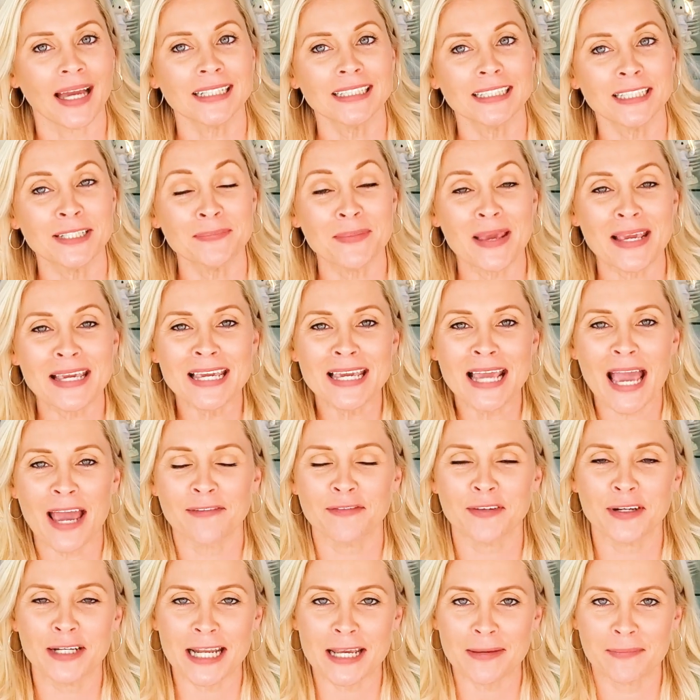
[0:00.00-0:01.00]
to Making
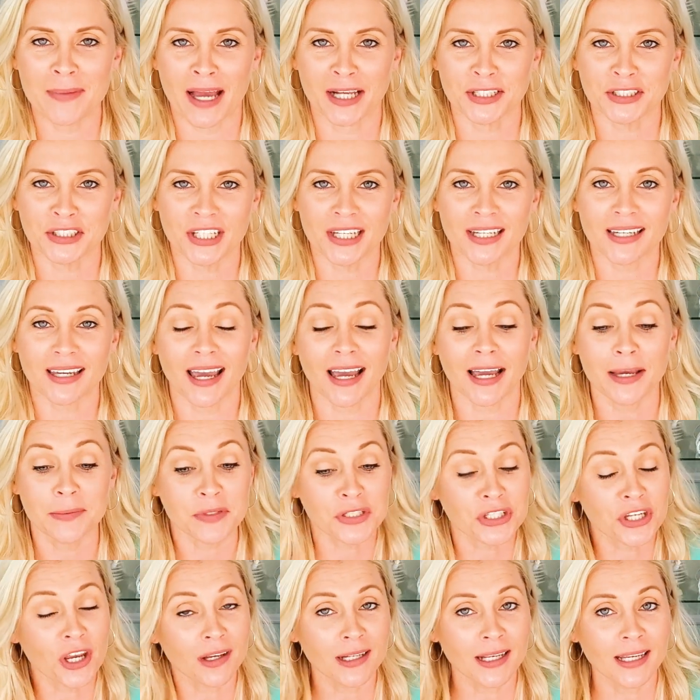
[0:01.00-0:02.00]
Everyday Magic. I'm
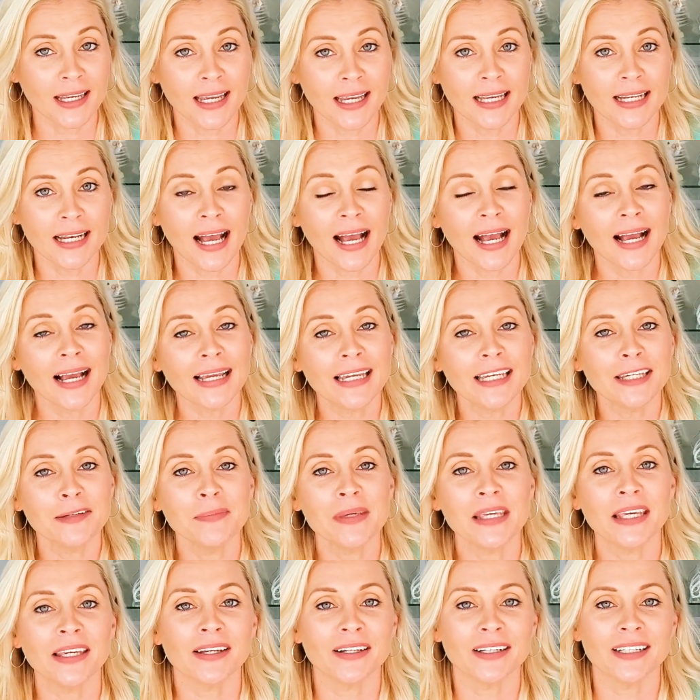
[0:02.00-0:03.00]
Shawna, and I
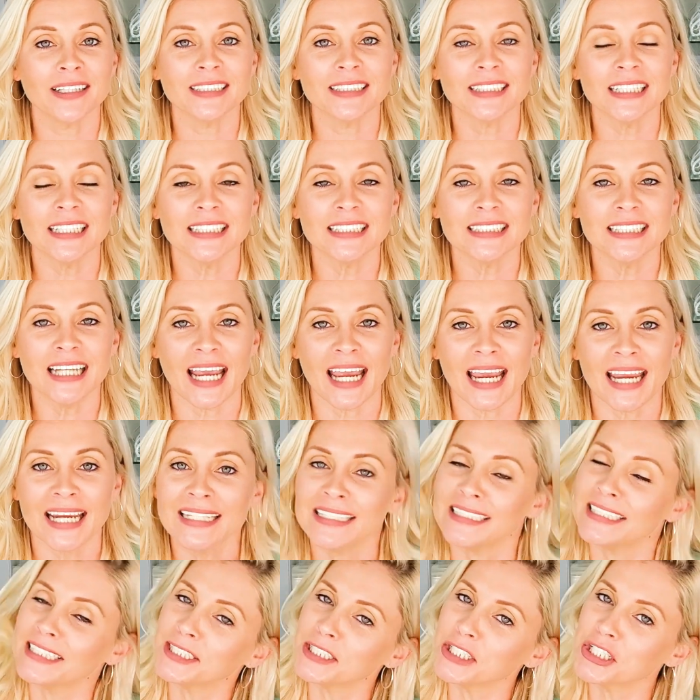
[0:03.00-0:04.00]
am here
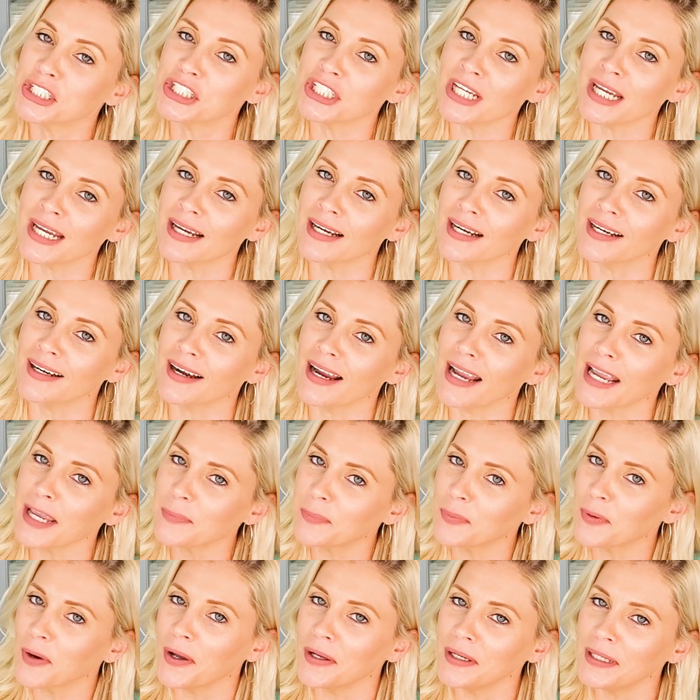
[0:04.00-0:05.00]
today to share a
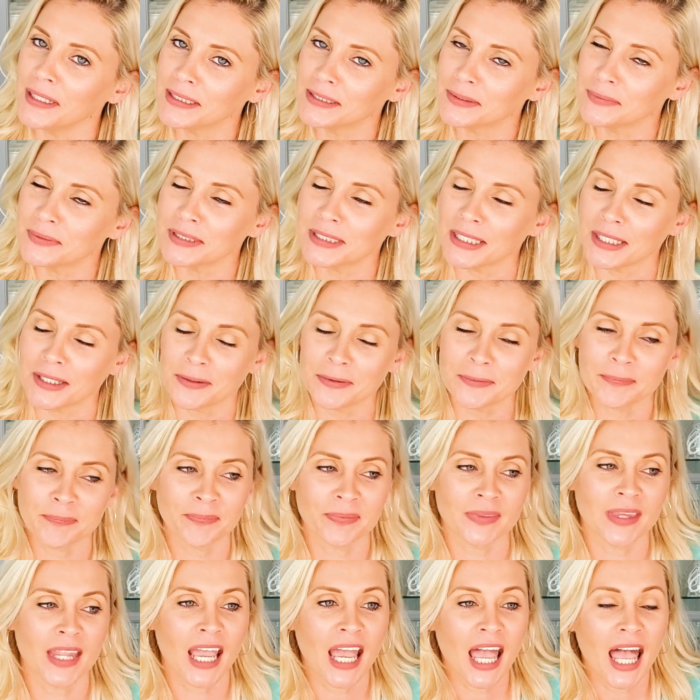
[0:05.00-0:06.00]
product with you.
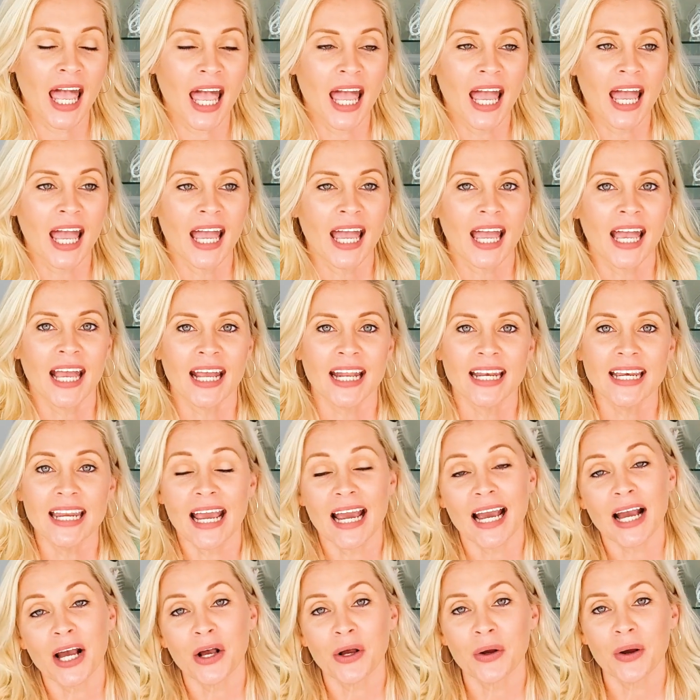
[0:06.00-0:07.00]

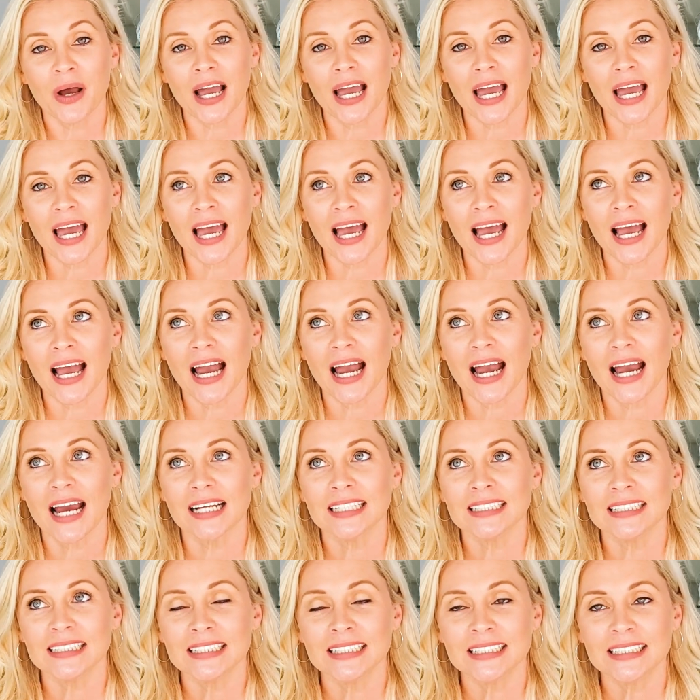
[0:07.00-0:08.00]
Now,
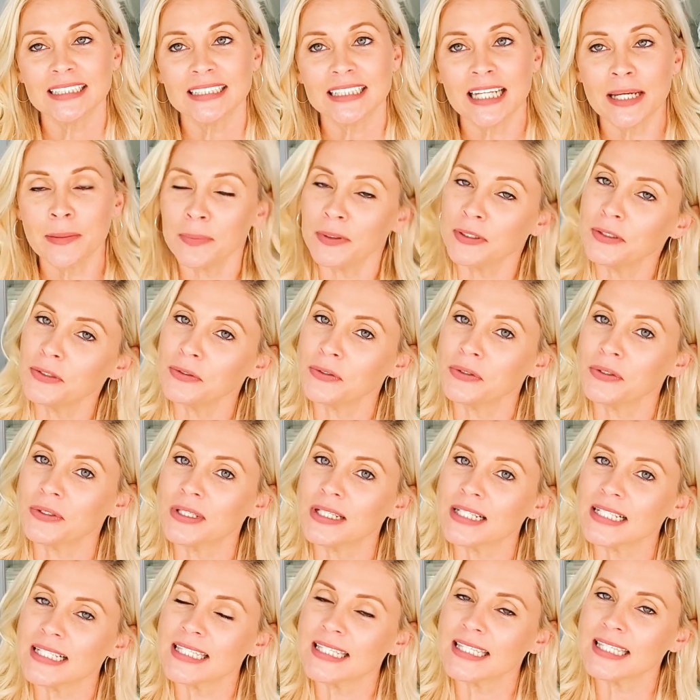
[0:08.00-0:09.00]

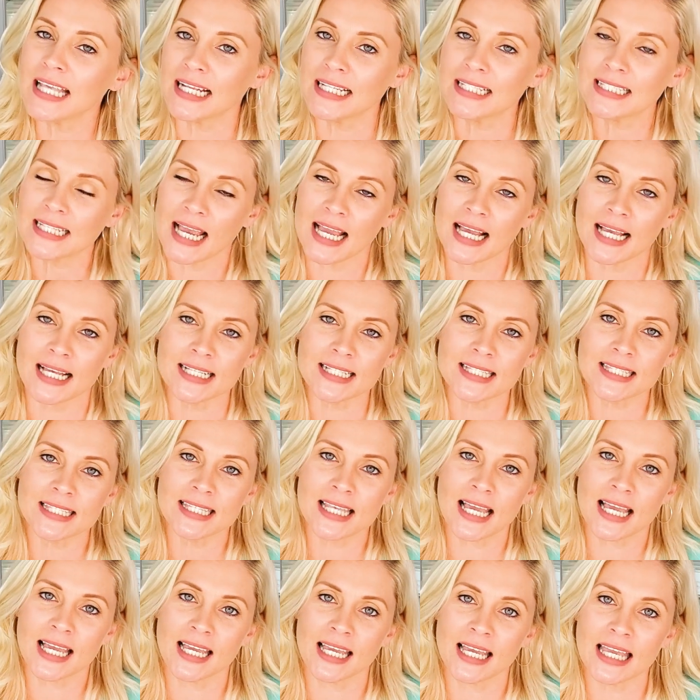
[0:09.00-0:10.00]
Timberdoodle sent us
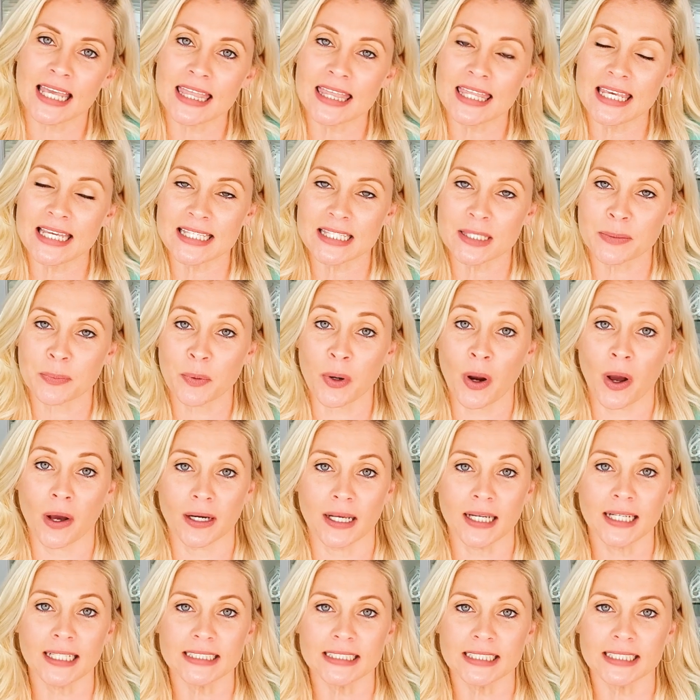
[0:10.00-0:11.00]
this
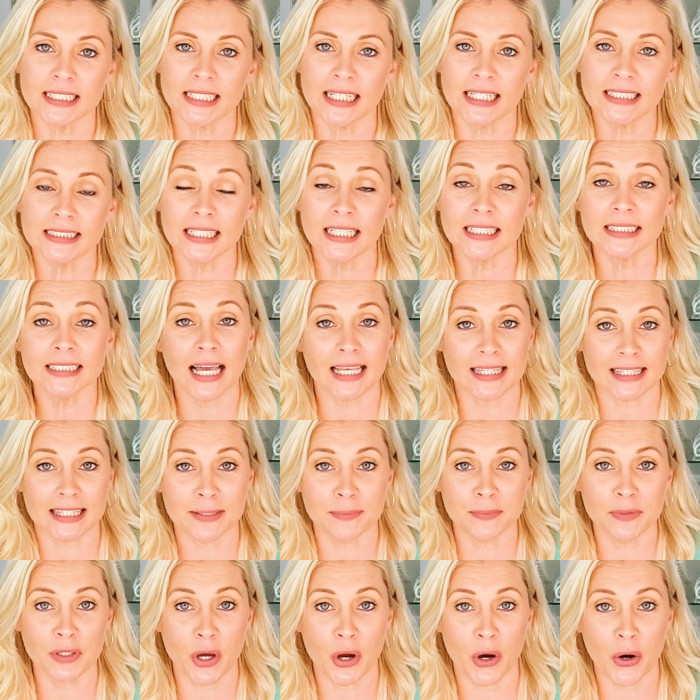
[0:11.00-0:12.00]
product to let
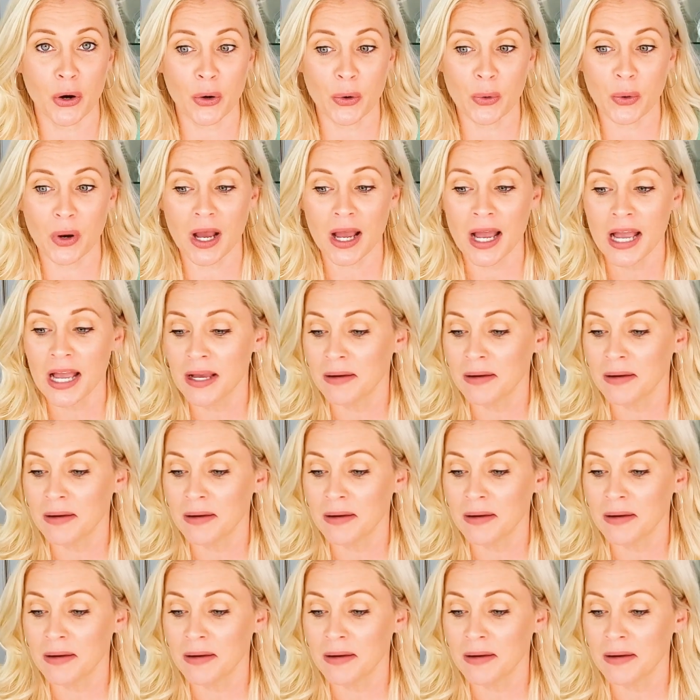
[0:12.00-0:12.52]
them know